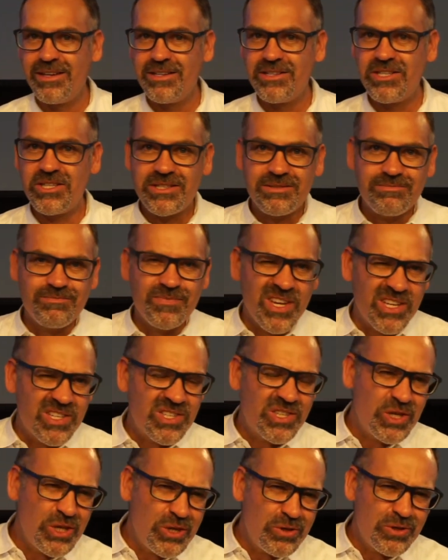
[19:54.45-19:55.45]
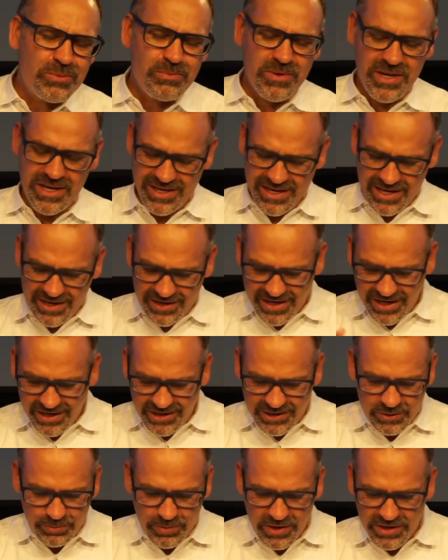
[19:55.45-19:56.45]
"Just excuse me, can I
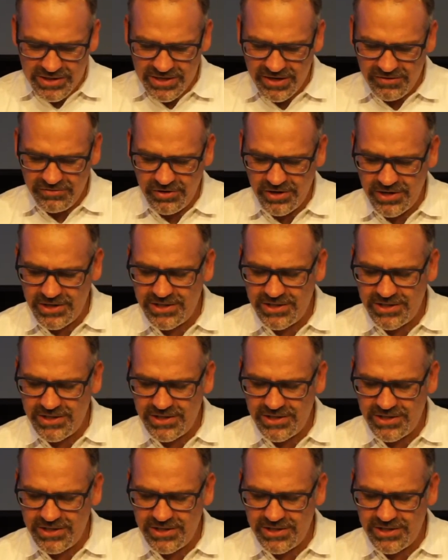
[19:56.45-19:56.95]
speak to everyone?"